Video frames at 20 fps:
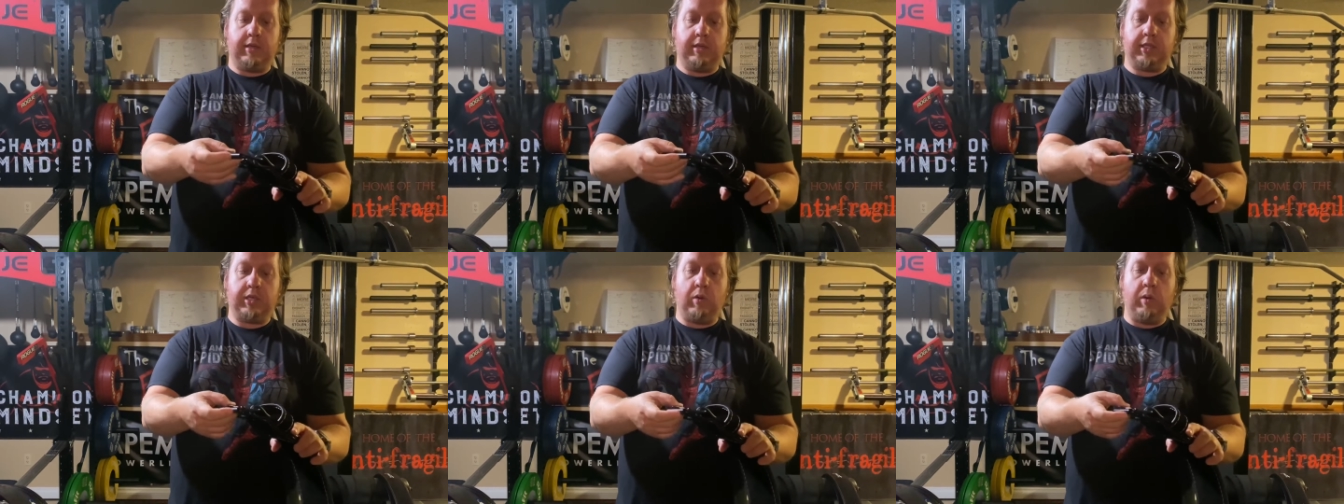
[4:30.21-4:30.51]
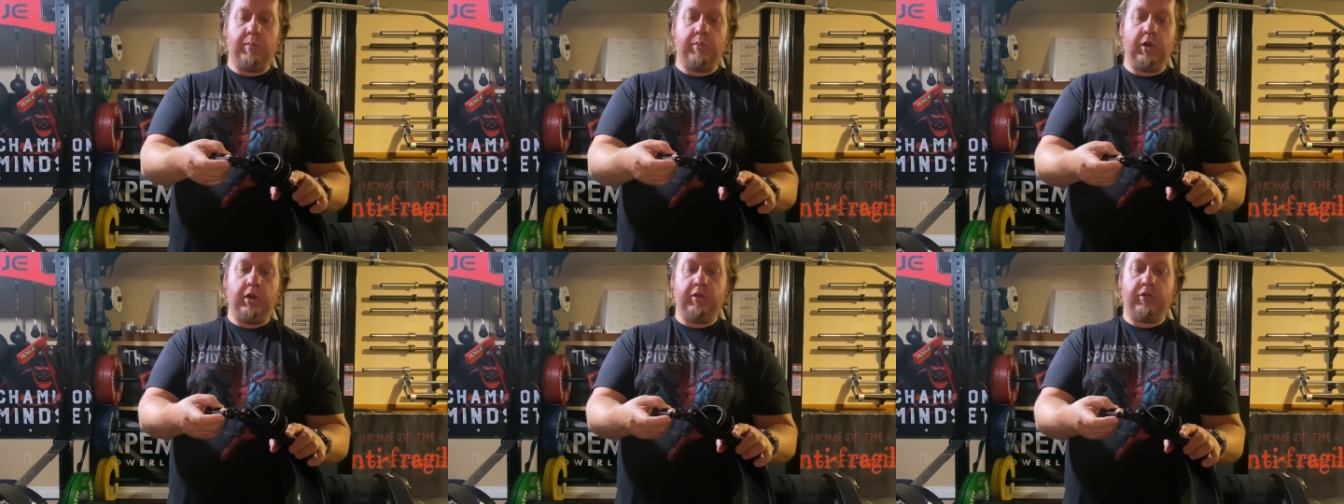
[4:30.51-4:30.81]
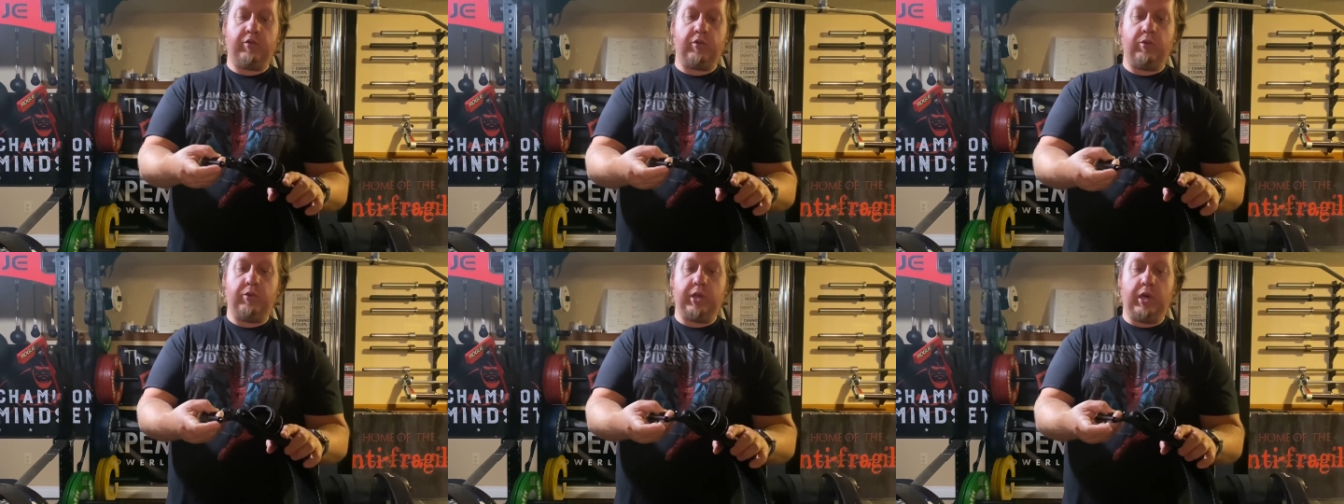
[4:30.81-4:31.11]
So we put it
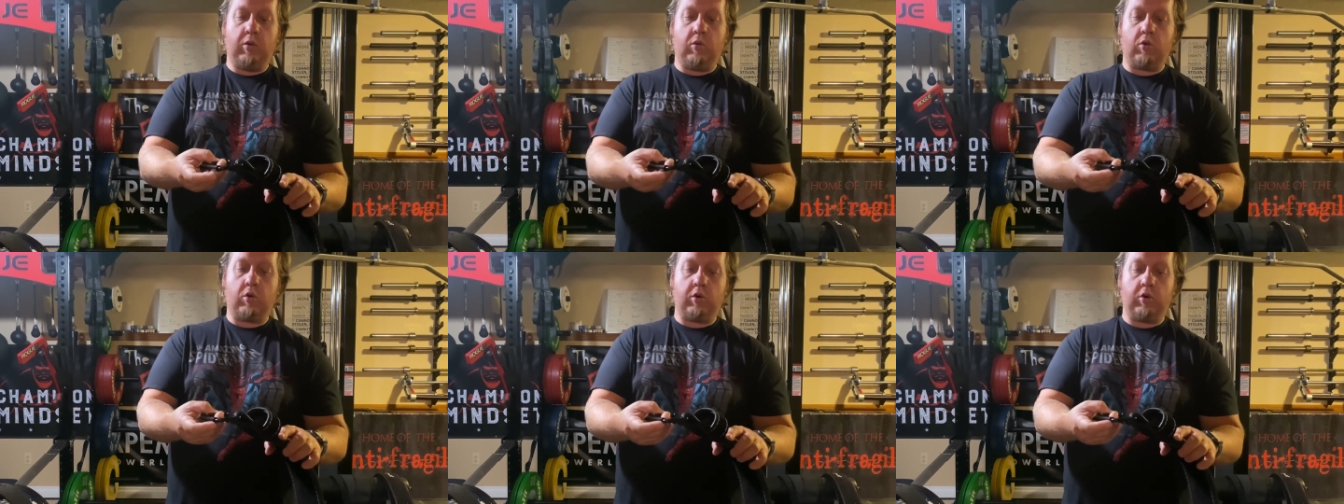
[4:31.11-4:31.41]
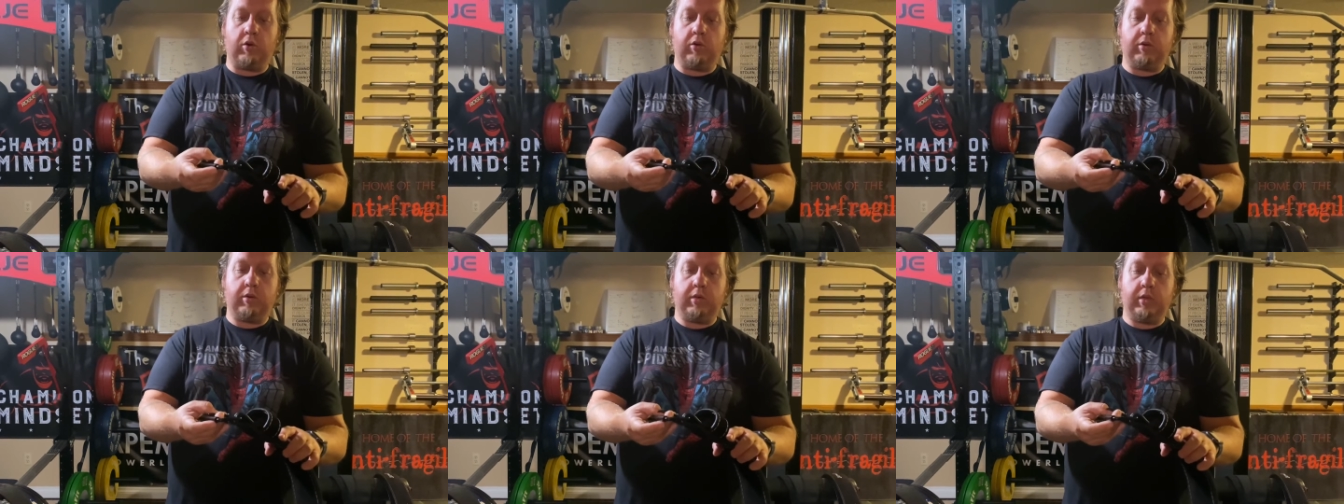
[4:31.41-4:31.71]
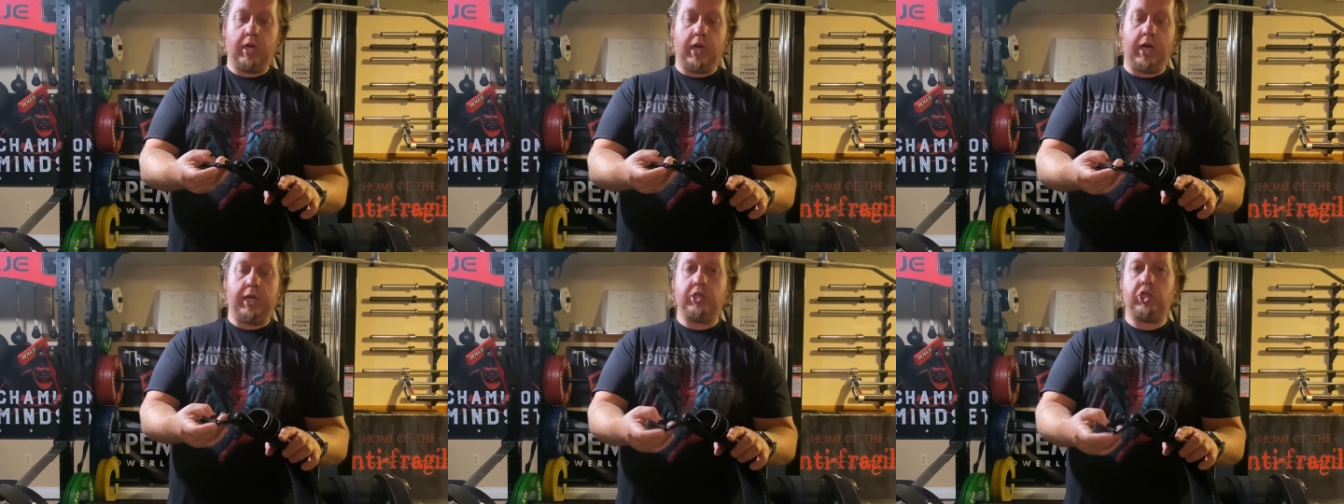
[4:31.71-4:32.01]
through the order
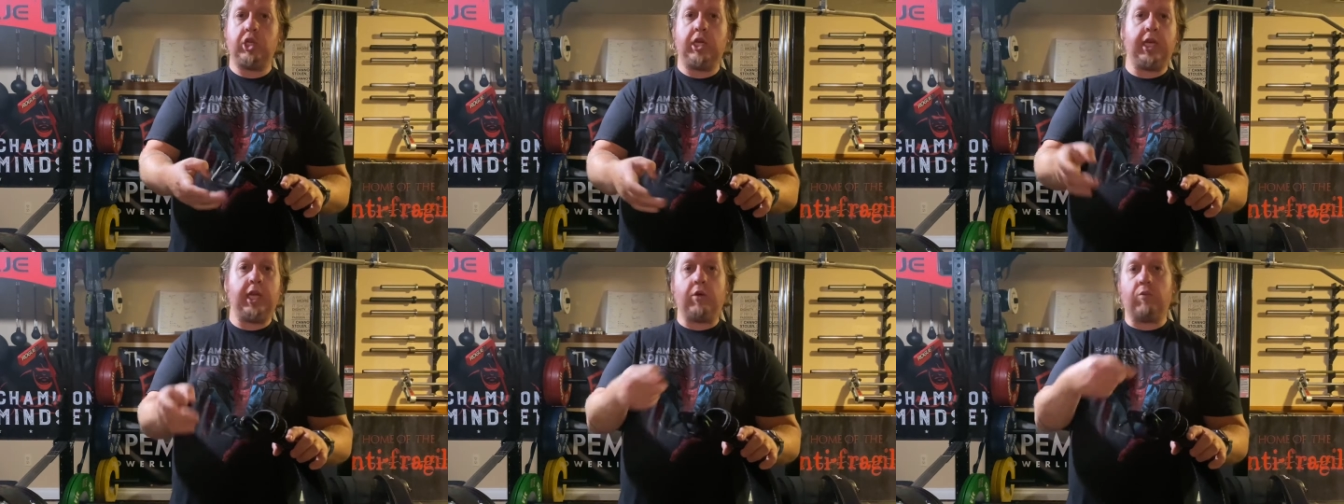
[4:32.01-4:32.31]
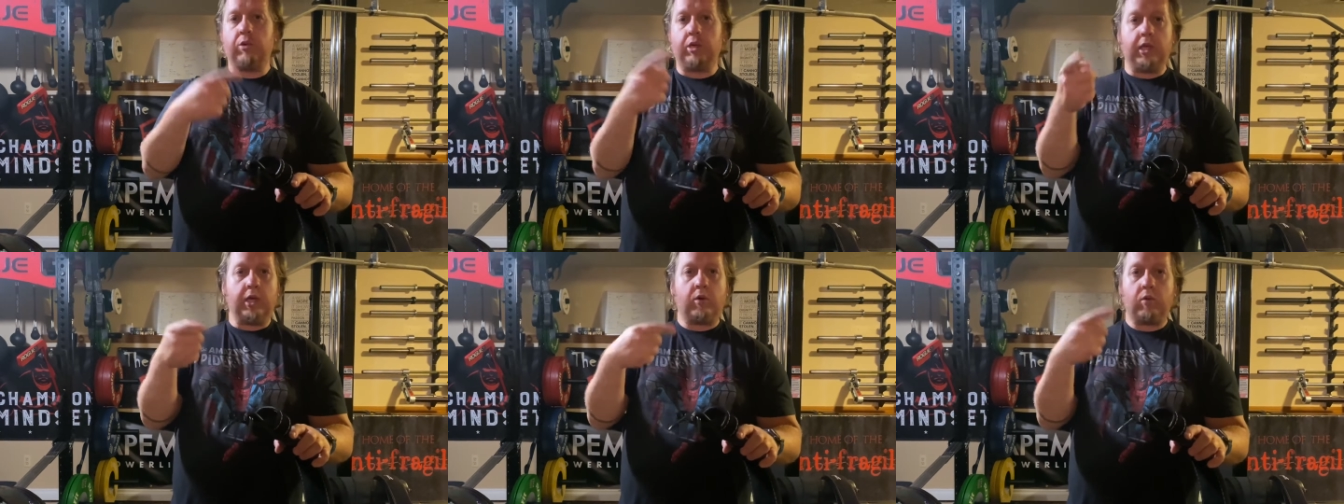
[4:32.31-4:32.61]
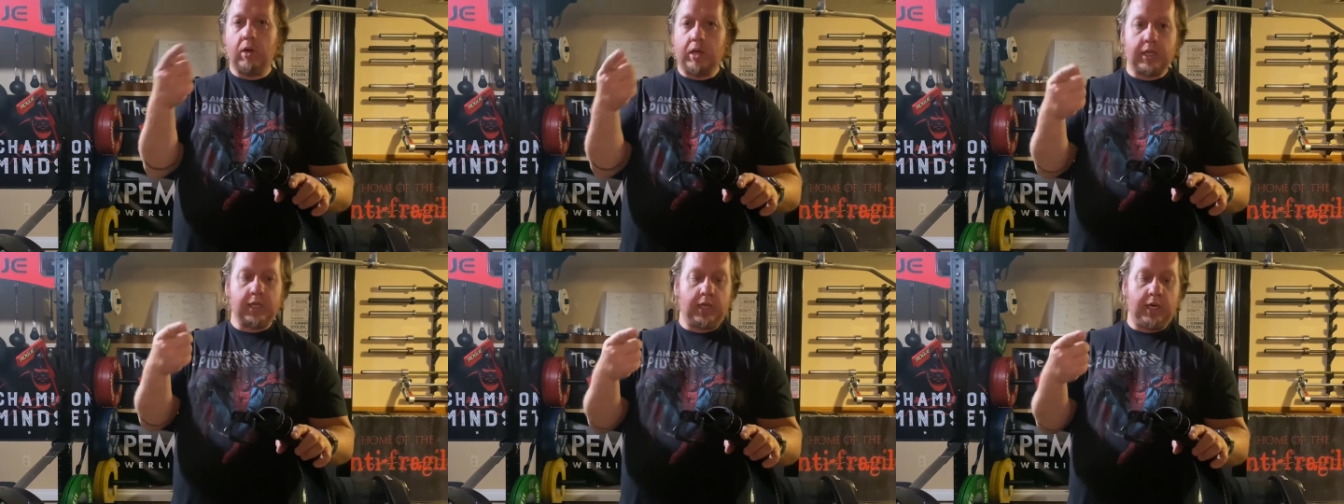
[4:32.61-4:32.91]
genie really
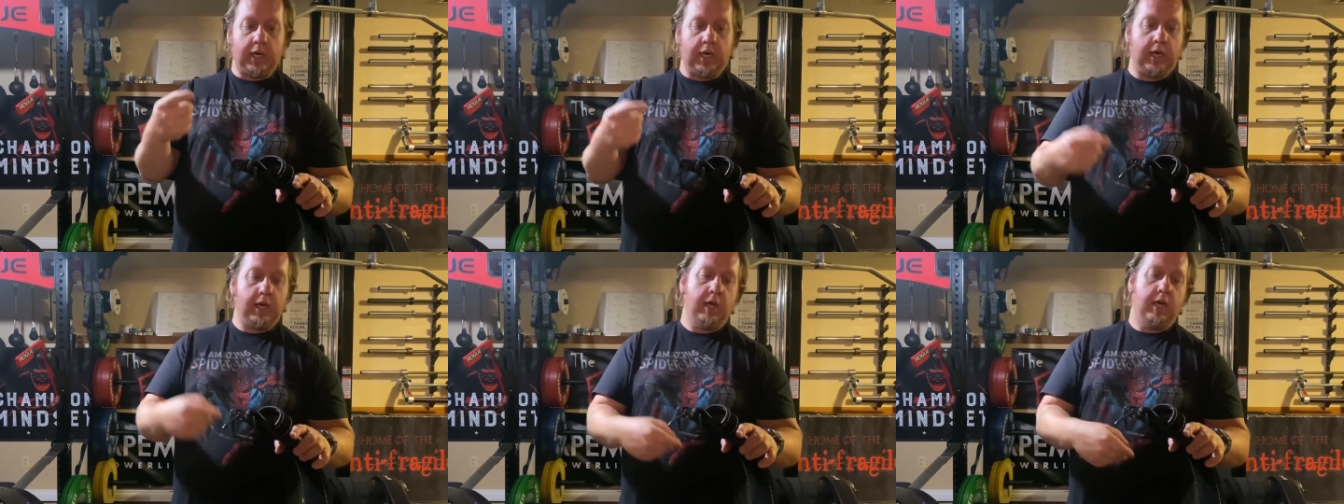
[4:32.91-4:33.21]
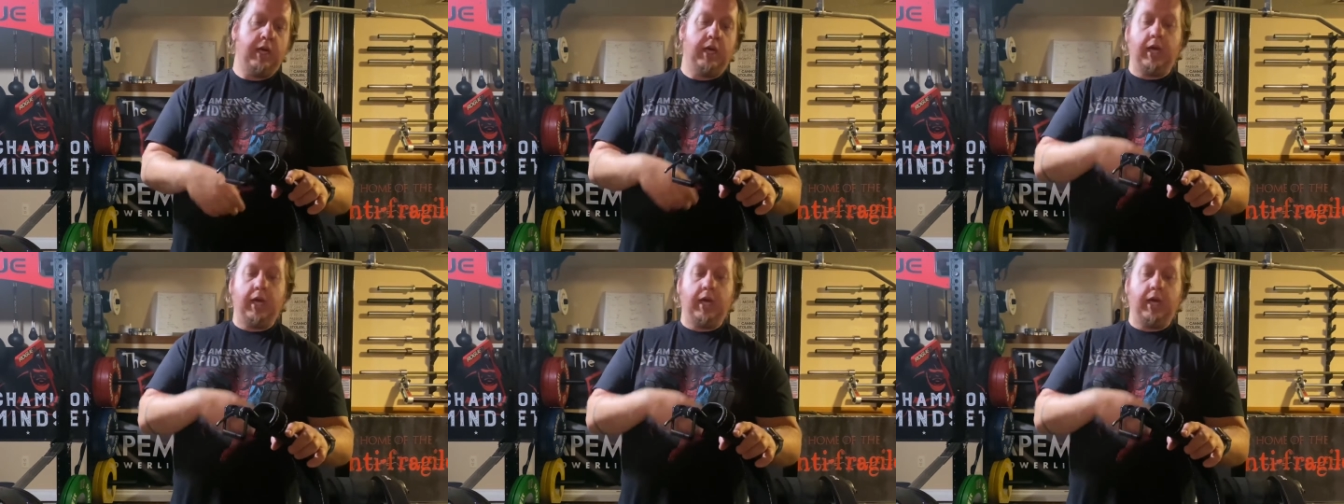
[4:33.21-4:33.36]
quickly